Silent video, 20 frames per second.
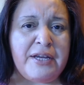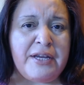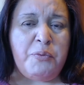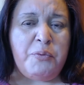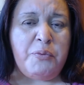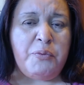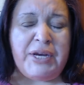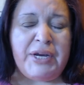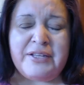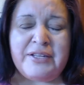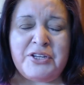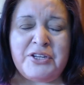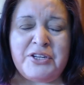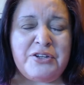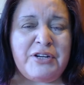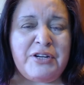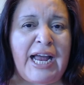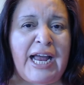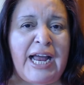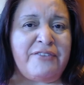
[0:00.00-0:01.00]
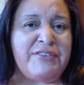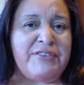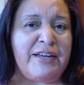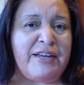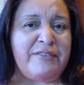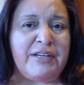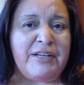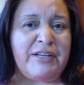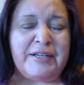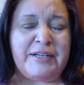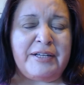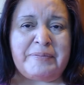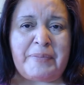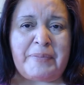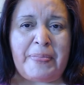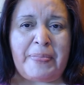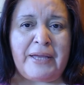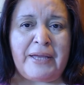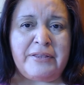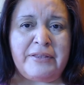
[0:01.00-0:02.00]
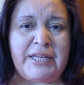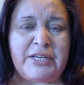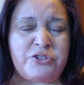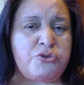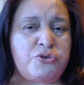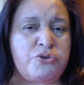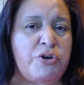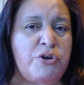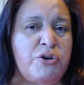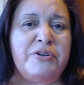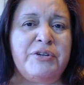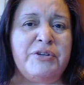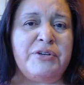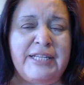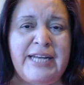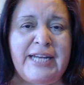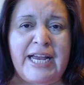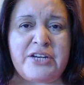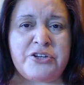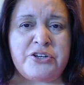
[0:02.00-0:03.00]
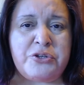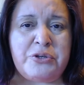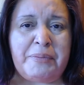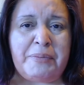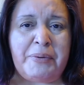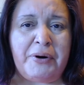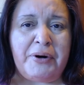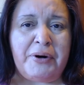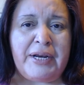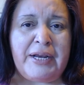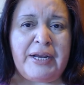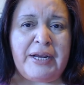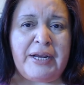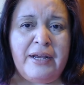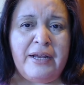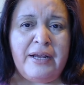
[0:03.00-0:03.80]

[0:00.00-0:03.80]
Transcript: We continue to have that um, that, that, struggle in the national party.